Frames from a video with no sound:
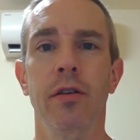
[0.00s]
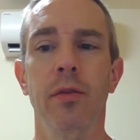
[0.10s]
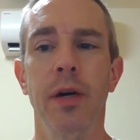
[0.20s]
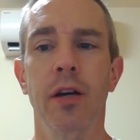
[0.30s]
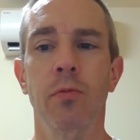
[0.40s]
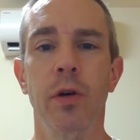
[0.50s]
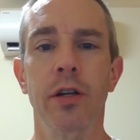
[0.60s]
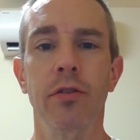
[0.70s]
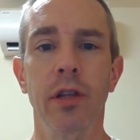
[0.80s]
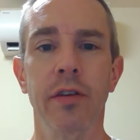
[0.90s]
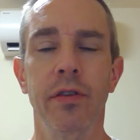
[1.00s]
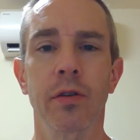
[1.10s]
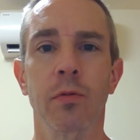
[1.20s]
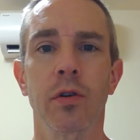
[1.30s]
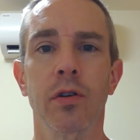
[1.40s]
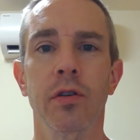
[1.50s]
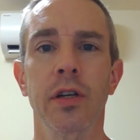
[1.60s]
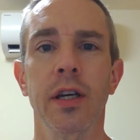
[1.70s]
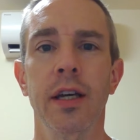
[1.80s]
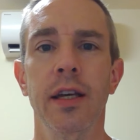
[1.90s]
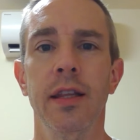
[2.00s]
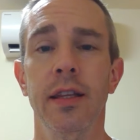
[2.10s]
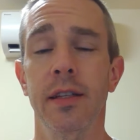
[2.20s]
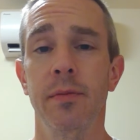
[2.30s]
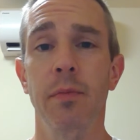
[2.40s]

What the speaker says: No matter where you live in the world, this